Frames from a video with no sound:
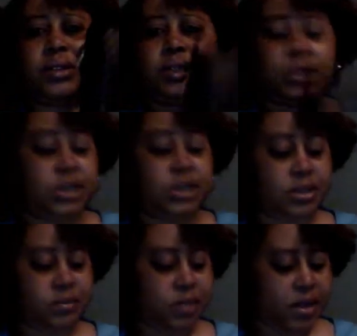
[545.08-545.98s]
it's
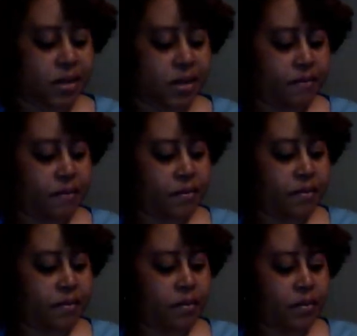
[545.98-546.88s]
just right
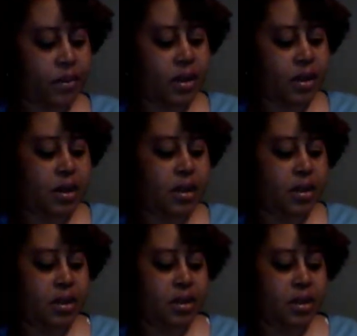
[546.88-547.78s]

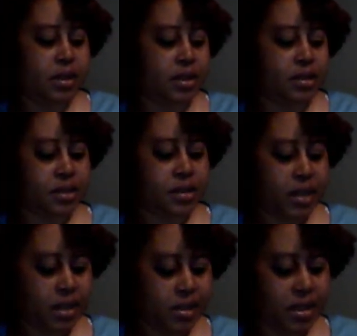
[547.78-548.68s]
and
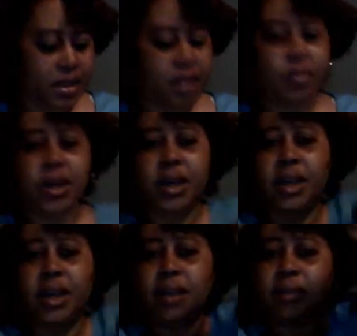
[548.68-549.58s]
inside of that
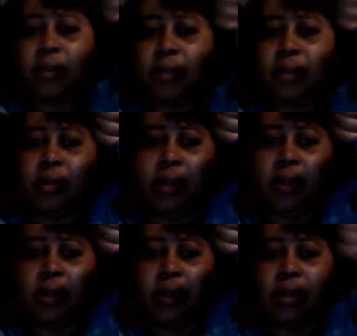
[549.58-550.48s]
bag
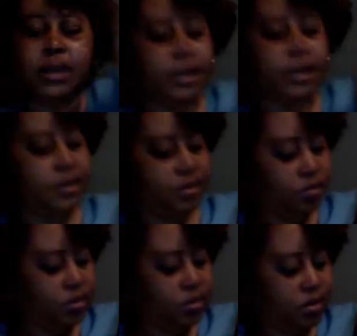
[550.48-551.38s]
I got some
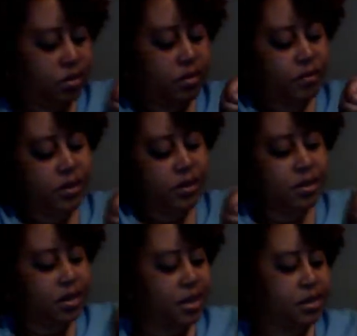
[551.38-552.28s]
more
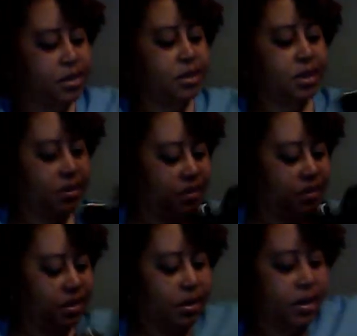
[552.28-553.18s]
fantastic
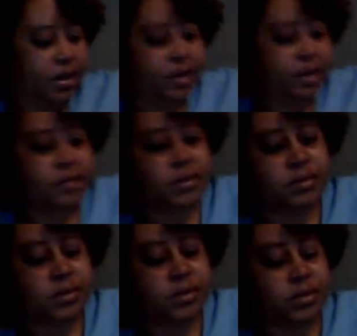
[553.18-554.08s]
items
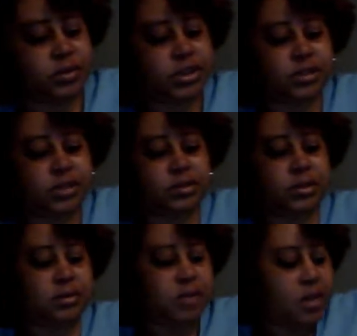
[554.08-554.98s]
what I'm gonna show
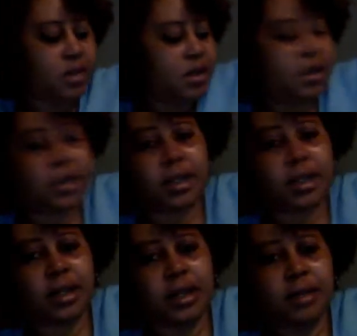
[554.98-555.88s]
you it
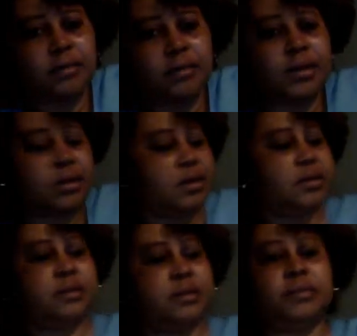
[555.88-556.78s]
came with
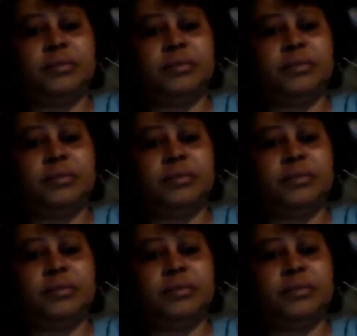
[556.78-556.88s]
um,